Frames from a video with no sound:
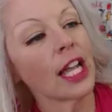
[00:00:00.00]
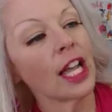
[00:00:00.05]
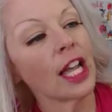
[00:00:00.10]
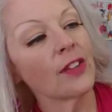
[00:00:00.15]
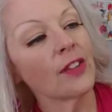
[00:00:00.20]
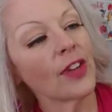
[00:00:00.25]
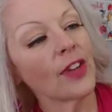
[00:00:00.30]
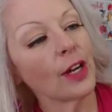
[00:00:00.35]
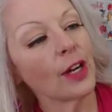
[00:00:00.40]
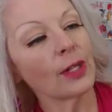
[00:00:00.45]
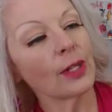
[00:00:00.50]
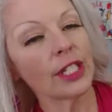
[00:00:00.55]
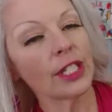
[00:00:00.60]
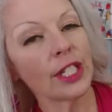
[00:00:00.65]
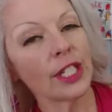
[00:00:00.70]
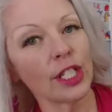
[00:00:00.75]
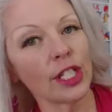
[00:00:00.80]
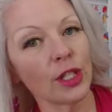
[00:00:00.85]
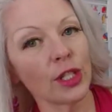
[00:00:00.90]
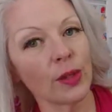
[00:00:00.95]
If I
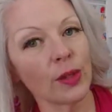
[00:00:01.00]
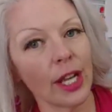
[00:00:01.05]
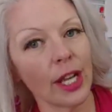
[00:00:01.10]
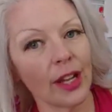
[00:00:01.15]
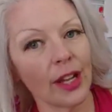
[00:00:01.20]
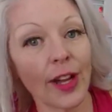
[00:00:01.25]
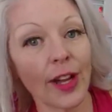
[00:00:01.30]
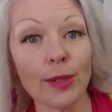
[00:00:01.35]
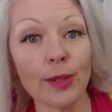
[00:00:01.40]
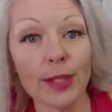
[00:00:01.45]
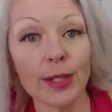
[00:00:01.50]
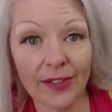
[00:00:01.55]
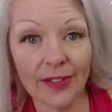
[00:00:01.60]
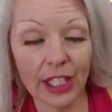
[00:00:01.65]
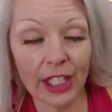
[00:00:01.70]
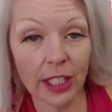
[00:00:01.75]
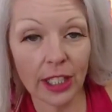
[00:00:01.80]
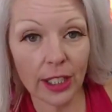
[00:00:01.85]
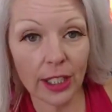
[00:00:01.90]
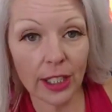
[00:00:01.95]
was
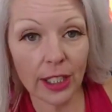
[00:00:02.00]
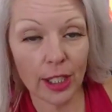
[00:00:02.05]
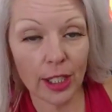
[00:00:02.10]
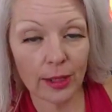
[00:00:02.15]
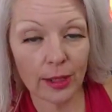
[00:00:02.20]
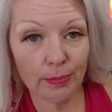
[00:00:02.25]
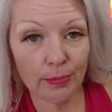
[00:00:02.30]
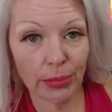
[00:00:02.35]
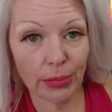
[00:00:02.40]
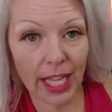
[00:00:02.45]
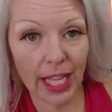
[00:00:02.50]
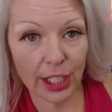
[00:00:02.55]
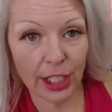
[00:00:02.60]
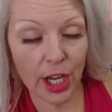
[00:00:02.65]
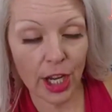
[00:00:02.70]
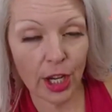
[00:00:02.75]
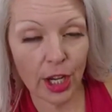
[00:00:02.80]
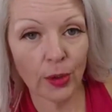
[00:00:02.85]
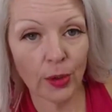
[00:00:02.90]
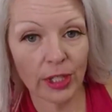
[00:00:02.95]
having a
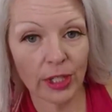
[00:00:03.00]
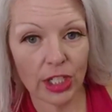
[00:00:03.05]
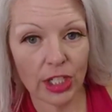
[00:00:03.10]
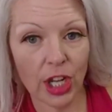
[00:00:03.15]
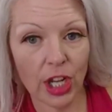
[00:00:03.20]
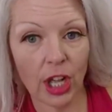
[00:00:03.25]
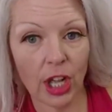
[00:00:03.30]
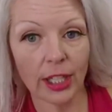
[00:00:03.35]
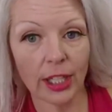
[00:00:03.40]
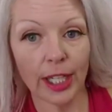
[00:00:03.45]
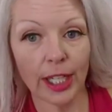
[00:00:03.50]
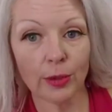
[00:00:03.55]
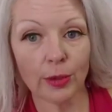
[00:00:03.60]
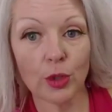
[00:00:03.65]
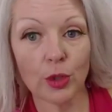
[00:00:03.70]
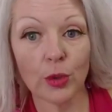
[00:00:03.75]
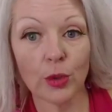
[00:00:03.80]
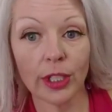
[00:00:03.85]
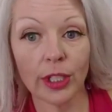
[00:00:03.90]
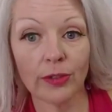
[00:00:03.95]
plateau or a stall and I
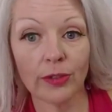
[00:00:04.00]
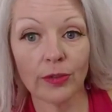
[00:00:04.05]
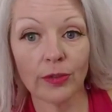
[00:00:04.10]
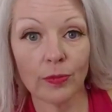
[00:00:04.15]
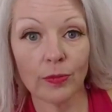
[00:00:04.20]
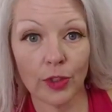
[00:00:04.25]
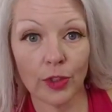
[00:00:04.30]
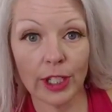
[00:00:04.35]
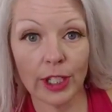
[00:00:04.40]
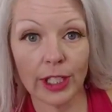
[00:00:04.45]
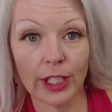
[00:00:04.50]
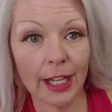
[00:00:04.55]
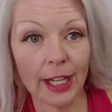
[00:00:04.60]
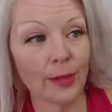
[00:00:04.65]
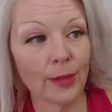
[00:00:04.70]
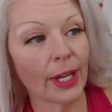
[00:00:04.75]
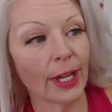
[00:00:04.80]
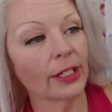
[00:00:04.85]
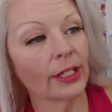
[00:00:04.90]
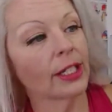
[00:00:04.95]
was really freaked out
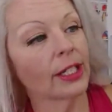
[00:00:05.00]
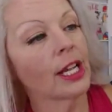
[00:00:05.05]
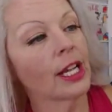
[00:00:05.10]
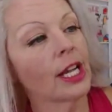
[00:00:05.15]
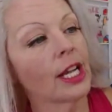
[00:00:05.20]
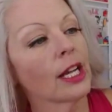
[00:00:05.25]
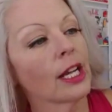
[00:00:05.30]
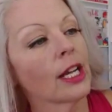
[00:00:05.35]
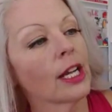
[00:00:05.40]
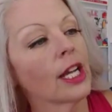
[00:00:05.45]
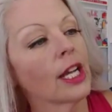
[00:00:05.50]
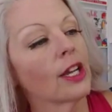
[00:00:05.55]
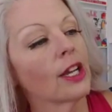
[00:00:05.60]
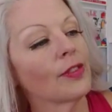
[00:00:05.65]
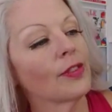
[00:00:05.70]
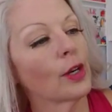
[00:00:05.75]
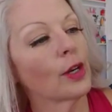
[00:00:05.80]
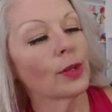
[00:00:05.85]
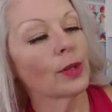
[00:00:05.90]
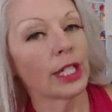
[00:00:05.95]
about it,
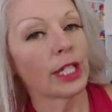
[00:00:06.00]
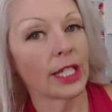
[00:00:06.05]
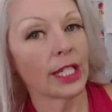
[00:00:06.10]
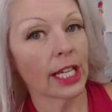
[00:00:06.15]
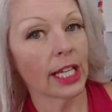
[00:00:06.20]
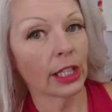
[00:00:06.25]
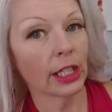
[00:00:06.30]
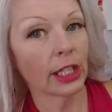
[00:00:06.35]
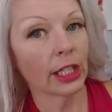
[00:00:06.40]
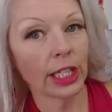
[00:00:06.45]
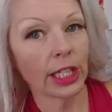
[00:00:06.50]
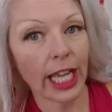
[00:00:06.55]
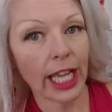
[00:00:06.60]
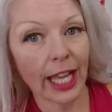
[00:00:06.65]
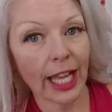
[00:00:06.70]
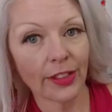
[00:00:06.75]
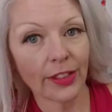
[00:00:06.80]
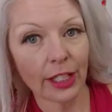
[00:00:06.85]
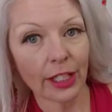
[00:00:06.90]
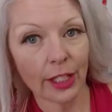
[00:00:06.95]
if I were to take a look
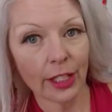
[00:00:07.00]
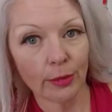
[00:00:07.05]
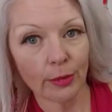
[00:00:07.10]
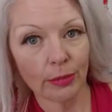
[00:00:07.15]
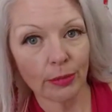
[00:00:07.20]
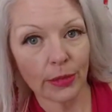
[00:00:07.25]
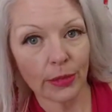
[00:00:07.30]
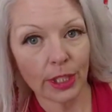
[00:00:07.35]
at the